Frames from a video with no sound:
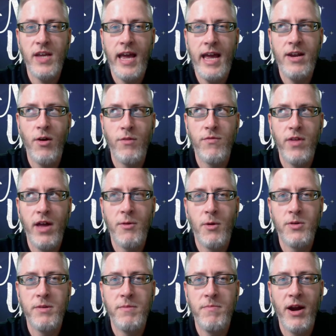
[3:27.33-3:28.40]
and hopefully I
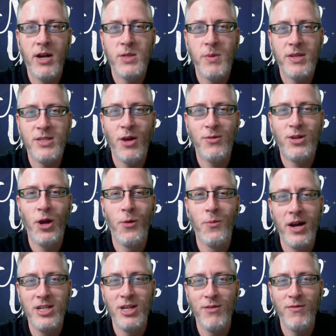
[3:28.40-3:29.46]
won't embarrass myself too
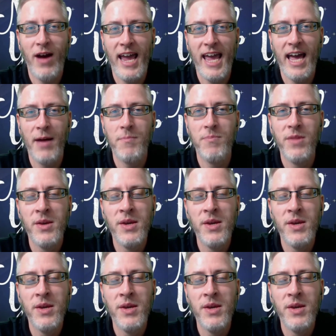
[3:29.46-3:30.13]
much if I am.